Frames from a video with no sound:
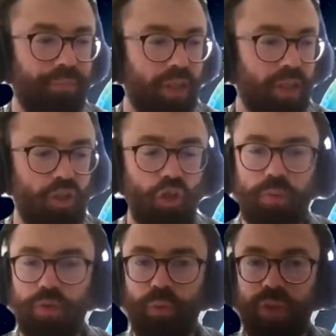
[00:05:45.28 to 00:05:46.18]

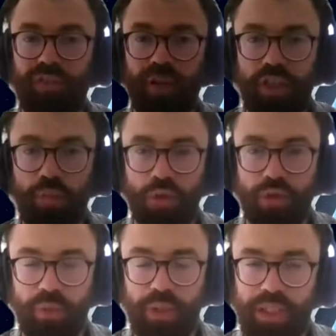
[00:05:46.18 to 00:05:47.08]
document that we invite you all
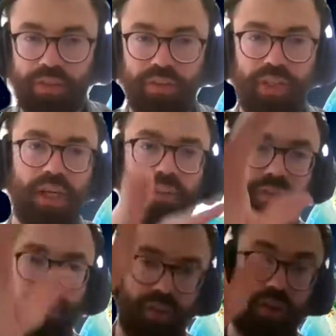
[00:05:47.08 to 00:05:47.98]
to read because it
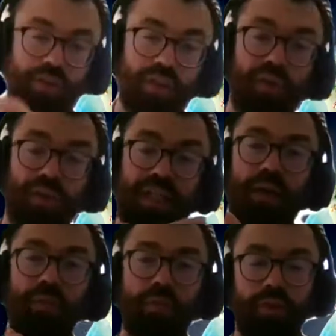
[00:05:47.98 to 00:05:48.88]
has stuff on the
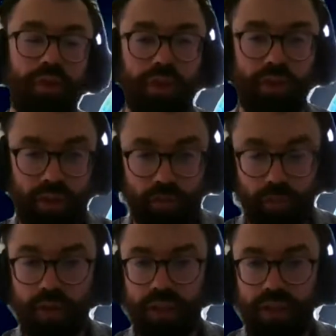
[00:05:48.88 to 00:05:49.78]
outputs and the
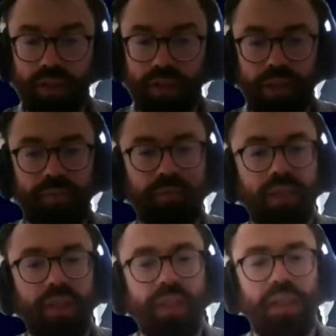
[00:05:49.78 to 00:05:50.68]
assessment criteria
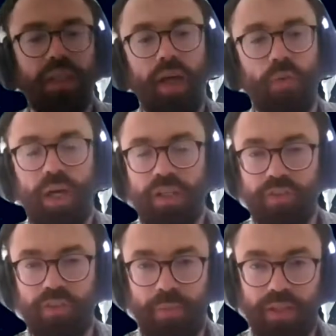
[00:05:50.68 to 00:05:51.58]
and where to
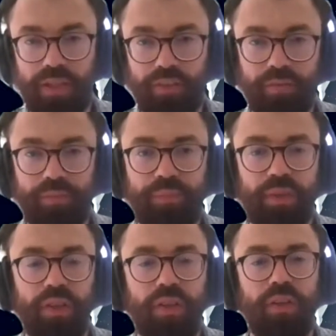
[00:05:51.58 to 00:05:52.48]
submit things.
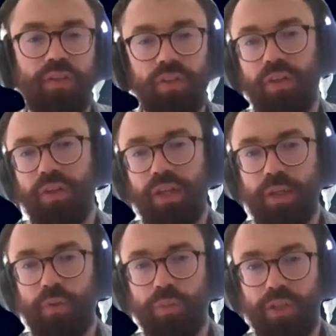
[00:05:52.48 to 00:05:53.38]
So this is a
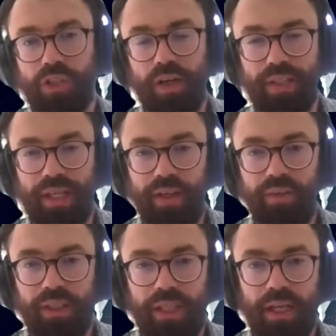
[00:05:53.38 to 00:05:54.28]
link we'll be sharing
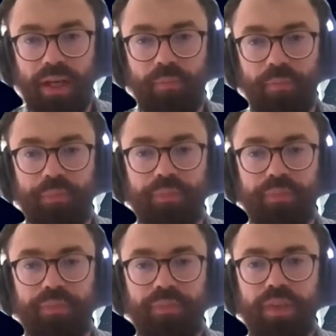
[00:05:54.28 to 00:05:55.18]
now.
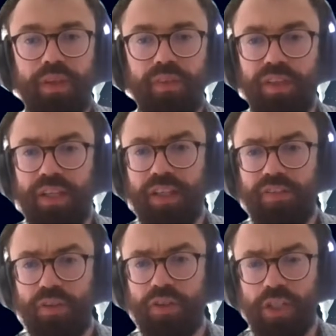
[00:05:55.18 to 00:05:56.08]
Vinny, if
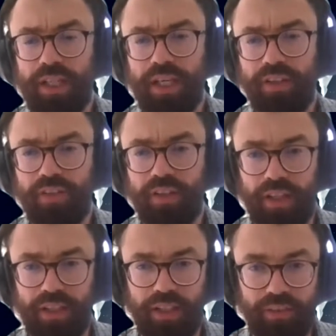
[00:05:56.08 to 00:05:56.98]
you could share that
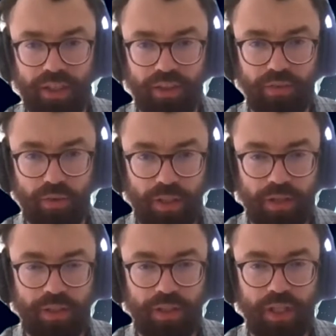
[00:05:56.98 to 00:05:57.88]
in case it hasn't already
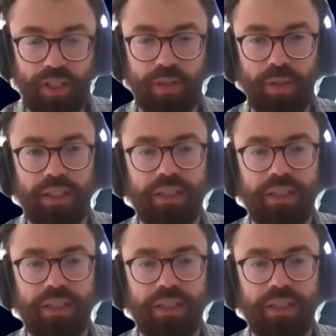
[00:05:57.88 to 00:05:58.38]
been shared anywhere.